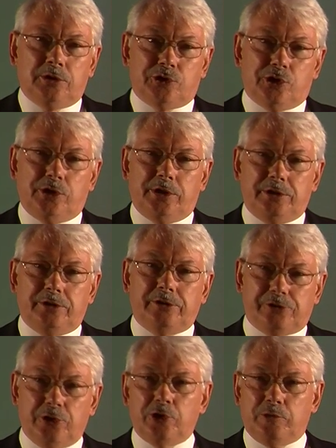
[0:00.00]

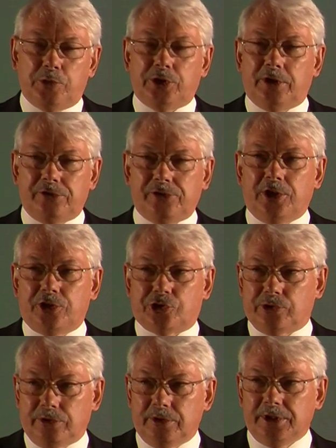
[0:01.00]
China's
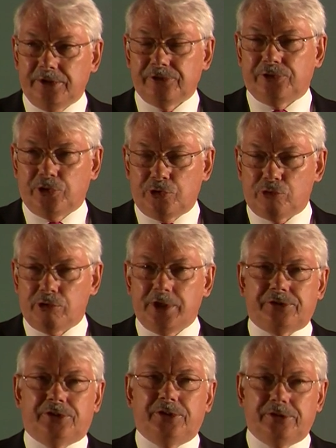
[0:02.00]
urbanization is the
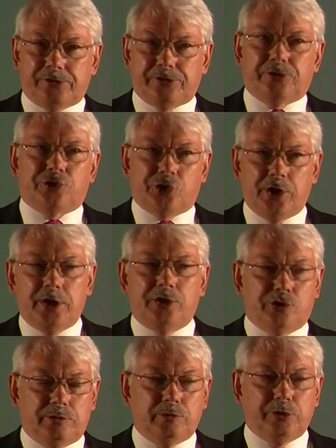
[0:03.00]
greatest
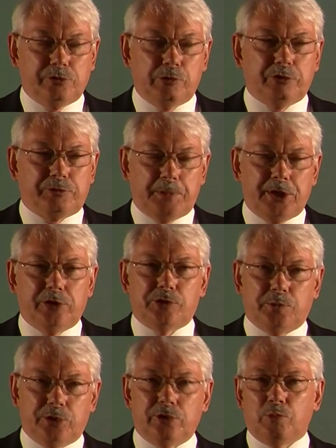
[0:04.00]
change in resource
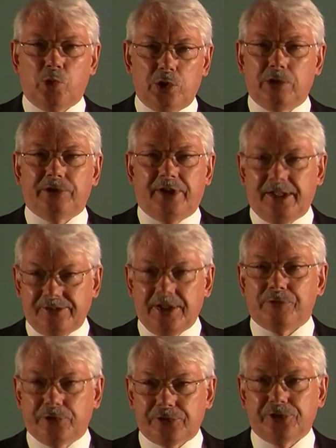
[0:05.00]
management the world has
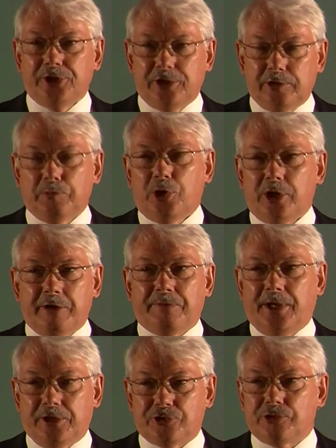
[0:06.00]
ever seen by a
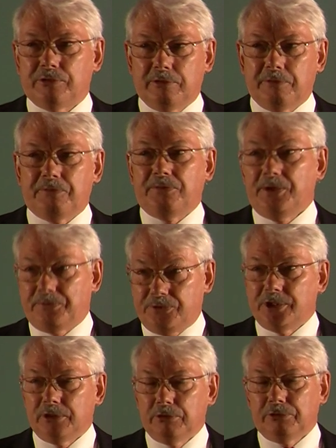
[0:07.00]
factor of
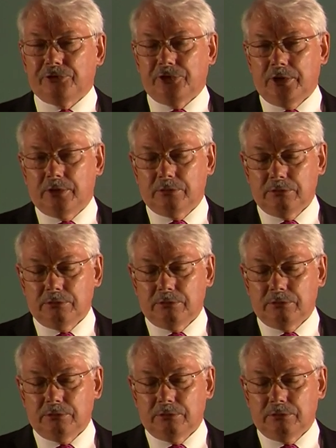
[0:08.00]
50 or so.